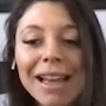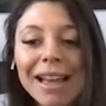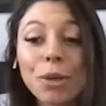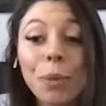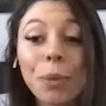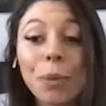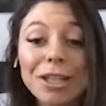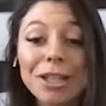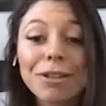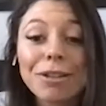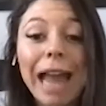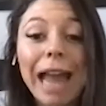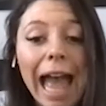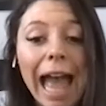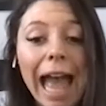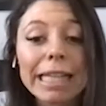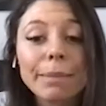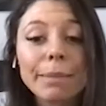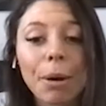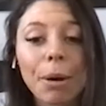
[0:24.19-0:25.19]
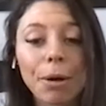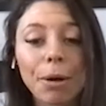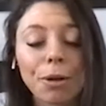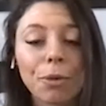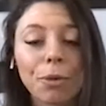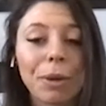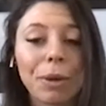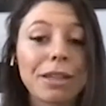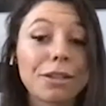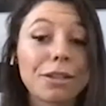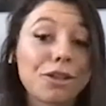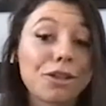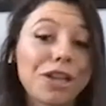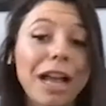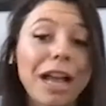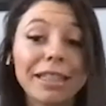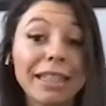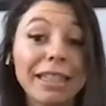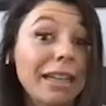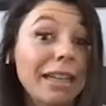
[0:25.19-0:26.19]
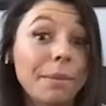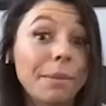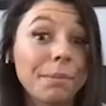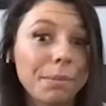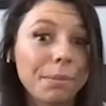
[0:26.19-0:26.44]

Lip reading: So Western has partnered with Searchality,